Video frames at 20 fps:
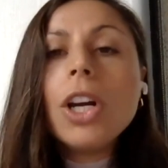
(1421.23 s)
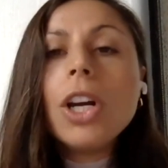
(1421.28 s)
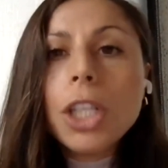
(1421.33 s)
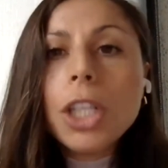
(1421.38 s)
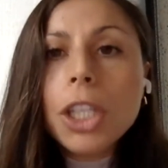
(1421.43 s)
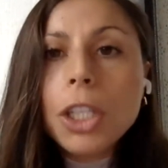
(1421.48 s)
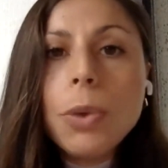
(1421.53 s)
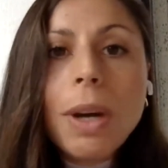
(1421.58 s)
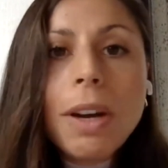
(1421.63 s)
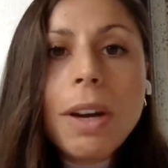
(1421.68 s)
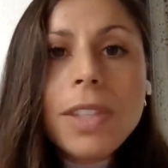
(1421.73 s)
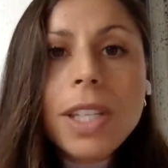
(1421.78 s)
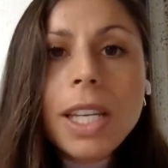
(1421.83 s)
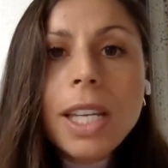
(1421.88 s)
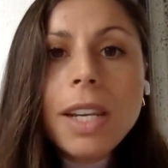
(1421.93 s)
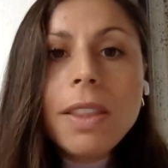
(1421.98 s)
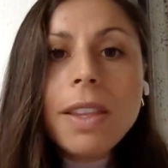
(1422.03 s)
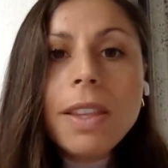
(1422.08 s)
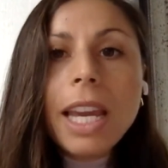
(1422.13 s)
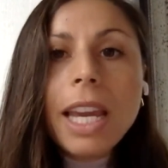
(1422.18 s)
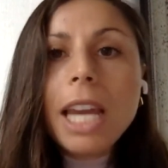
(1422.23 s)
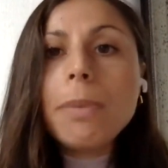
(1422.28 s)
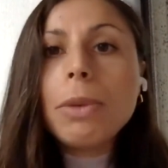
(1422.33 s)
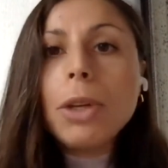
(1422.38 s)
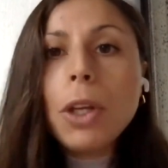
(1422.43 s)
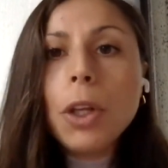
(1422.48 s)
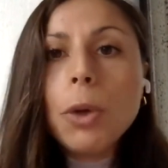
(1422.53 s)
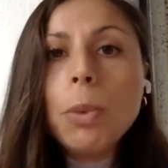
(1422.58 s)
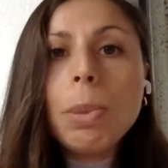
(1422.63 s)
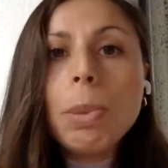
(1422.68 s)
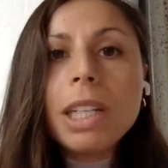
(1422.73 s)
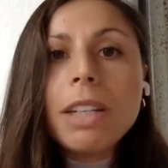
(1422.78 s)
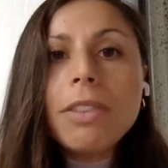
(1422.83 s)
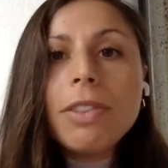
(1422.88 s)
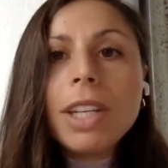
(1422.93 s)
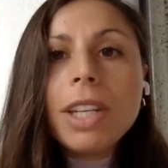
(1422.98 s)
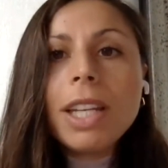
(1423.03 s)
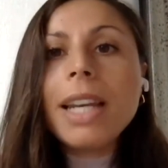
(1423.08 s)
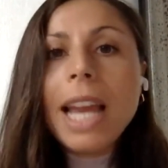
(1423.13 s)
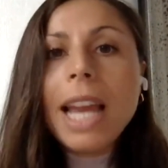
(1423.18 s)
you have skin in the game, you believe in
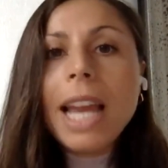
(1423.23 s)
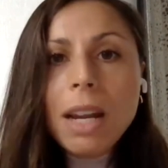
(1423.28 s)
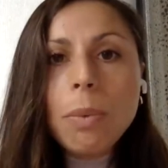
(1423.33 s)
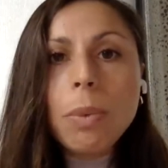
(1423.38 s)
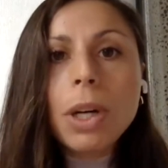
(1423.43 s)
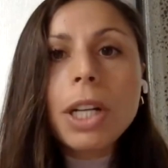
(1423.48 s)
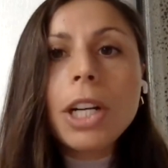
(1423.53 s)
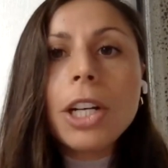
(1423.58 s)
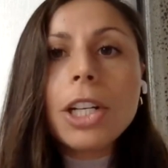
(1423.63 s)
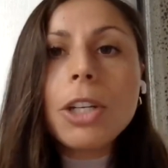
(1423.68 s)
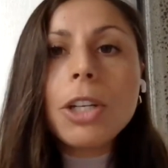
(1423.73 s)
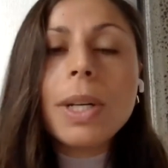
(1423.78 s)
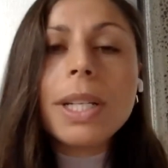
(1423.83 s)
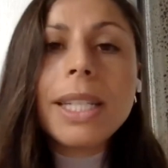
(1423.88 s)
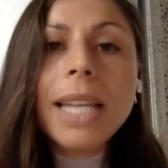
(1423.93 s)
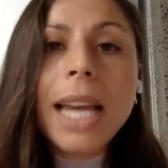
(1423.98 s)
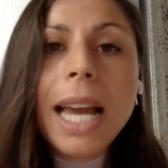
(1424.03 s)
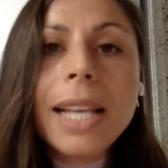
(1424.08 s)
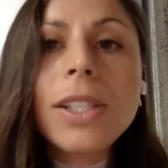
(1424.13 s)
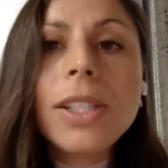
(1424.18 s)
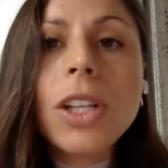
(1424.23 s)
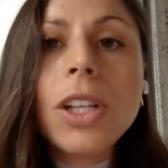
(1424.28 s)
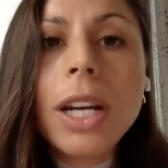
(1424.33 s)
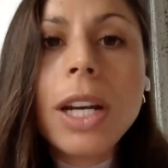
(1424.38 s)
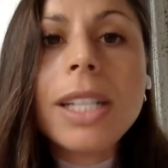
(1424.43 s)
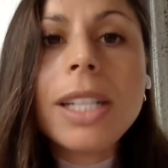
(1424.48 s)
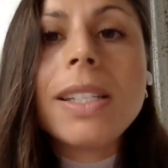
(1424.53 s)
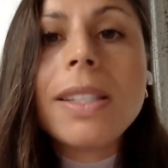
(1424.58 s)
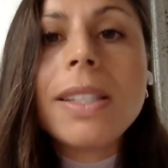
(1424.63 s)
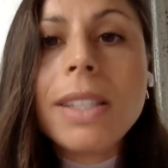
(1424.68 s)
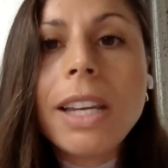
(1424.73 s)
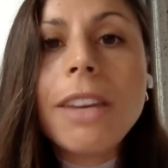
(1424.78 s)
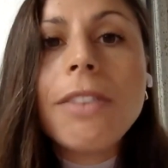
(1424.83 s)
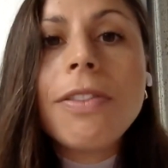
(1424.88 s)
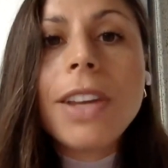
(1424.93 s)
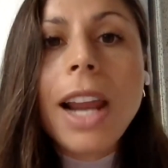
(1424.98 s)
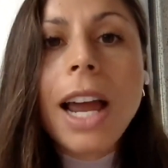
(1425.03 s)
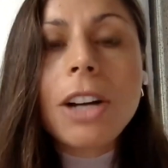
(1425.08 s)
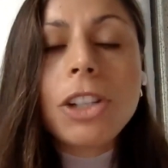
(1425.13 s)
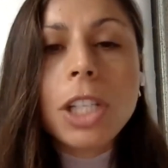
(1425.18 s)
it, and hey, we're going to do a test on it to see if
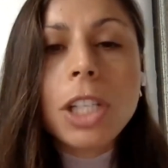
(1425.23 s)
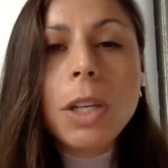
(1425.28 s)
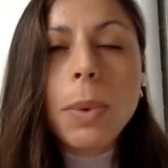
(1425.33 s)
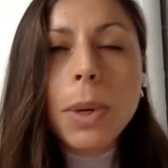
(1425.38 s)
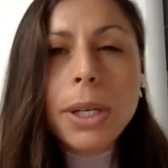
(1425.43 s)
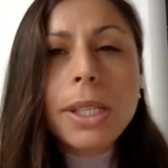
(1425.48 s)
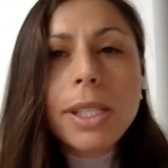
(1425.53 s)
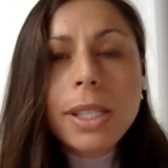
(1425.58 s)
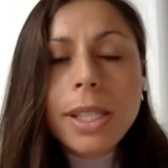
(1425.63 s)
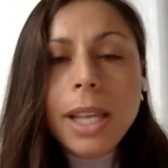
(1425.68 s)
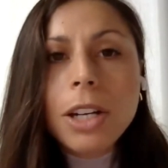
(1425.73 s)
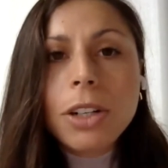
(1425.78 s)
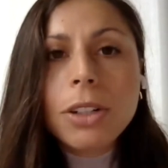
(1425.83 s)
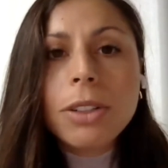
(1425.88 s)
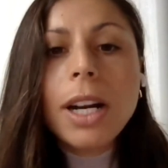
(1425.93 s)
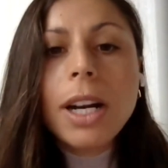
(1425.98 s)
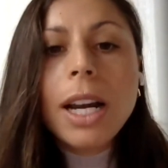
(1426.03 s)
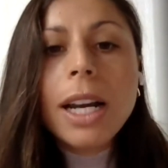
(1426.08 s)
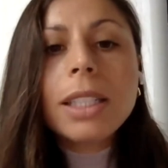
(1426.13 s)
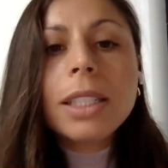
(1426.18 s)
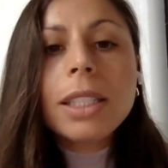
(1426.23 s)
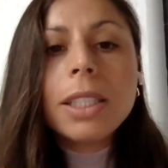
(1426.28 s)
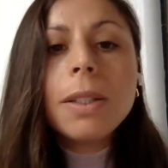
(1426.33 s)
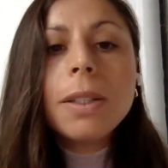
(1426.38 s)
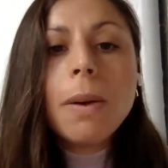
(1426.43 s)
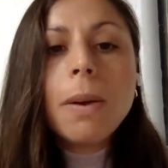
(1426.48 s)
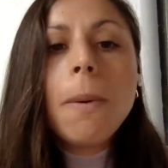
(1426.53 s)
it actually works. Is that correct?